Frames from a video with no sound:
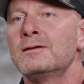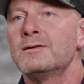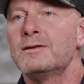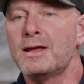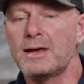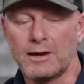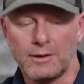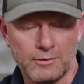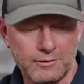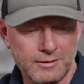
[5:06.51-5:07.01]

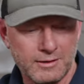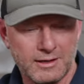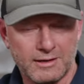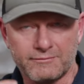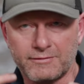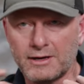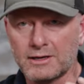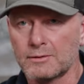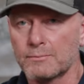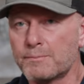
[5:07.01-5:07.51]
Now,
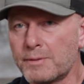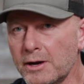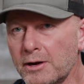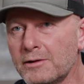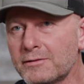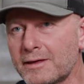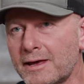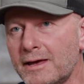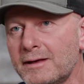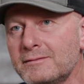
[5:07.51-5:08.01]
if I
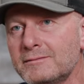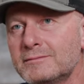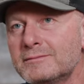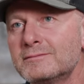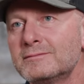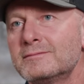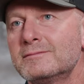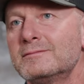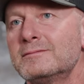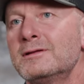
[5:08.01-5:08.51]
compare that
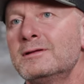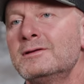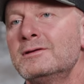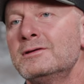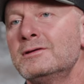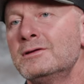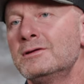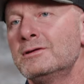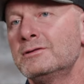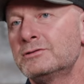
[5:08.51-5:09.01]

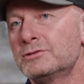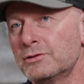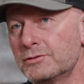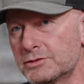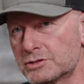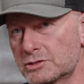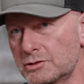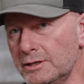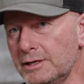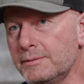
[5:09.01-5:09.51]
to
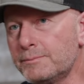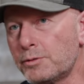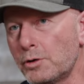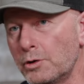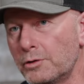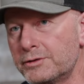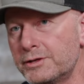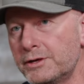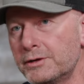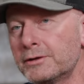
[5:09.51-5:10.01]
this
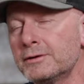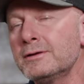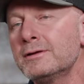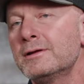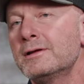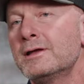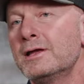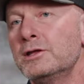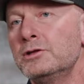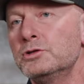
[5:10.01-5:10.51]
Leupold here,
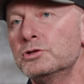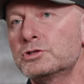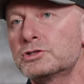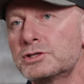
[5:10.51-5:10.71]
and you'll